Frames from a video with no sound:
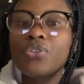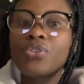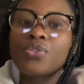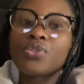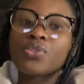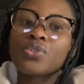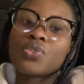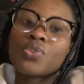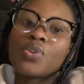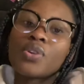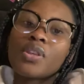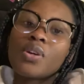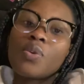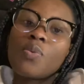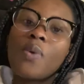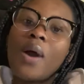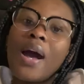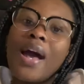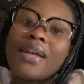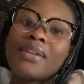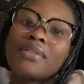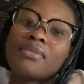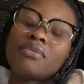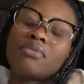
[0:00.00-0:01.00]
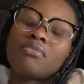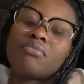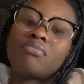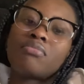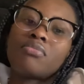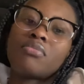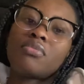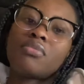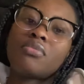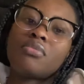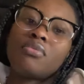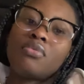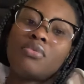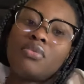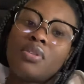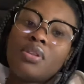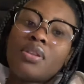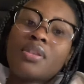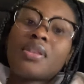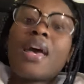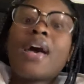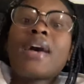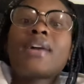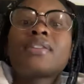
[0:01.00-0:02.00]
So the one
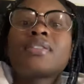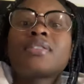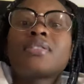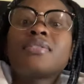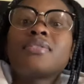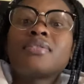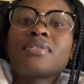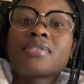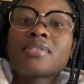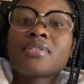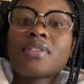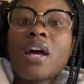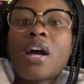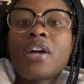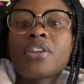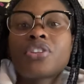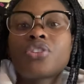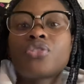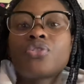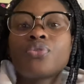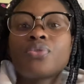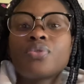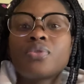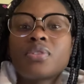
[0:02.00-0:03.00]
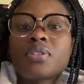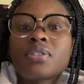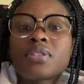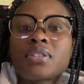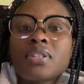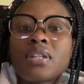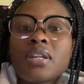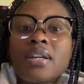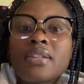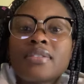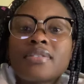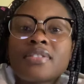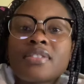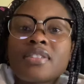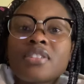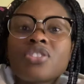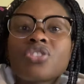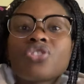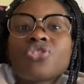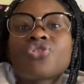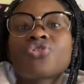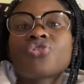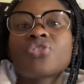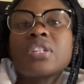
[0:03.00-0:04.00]
that is acute is the
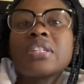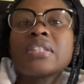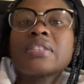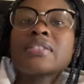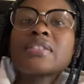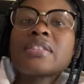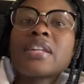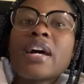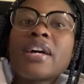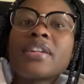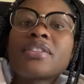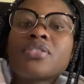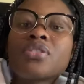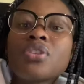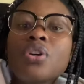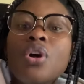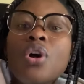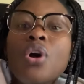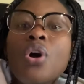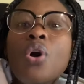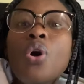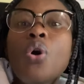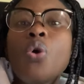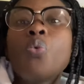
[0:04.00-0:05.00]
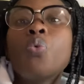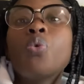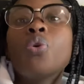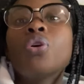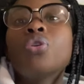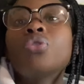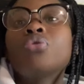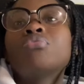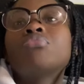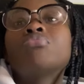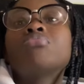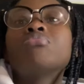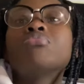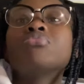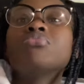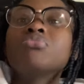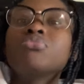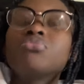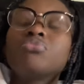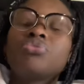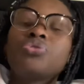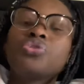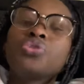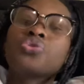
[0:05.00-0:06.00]
stress that will
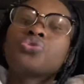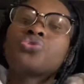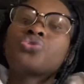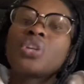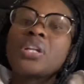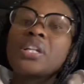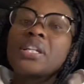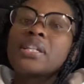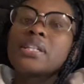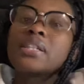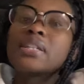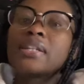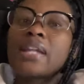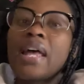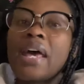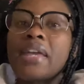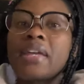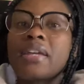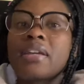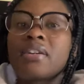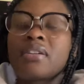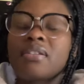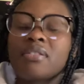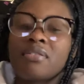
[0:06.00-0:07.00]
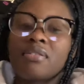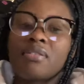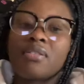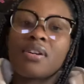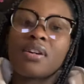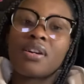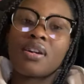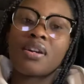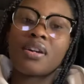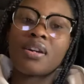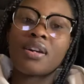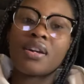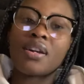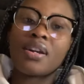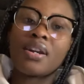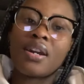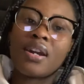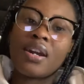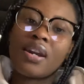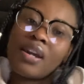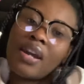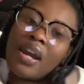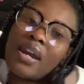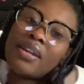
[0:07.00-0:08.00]
usually, like,
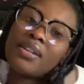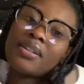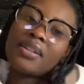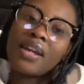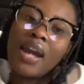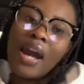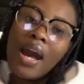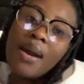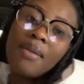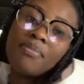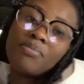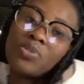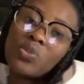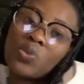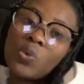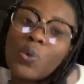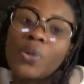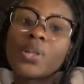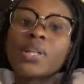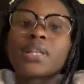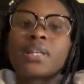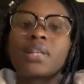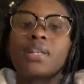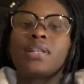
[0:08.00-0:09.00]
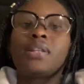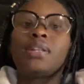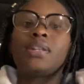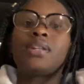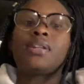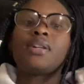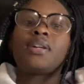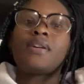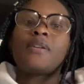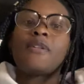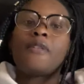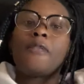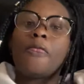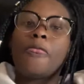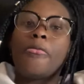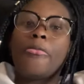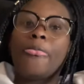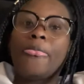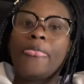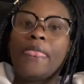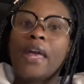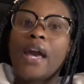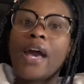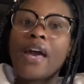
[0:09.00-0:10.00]
it comes quickly,
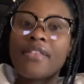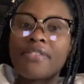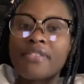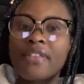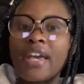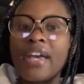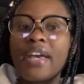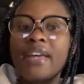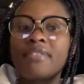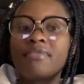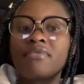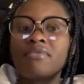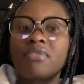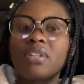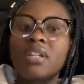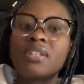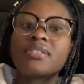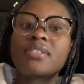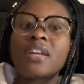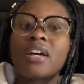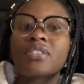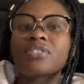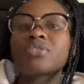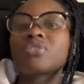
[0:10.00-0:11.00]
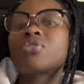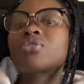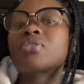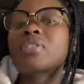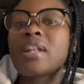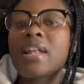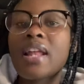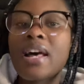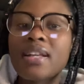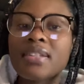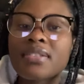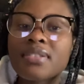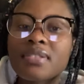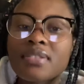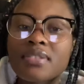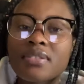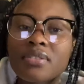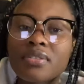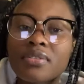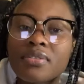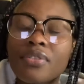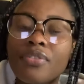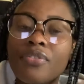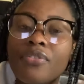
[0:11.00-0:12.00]
and then it does not last
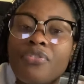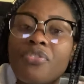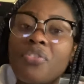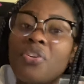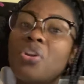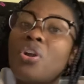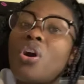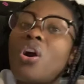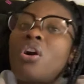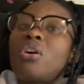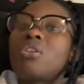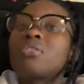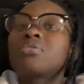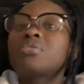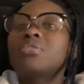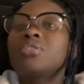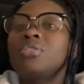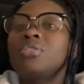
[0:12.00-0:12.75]
for long,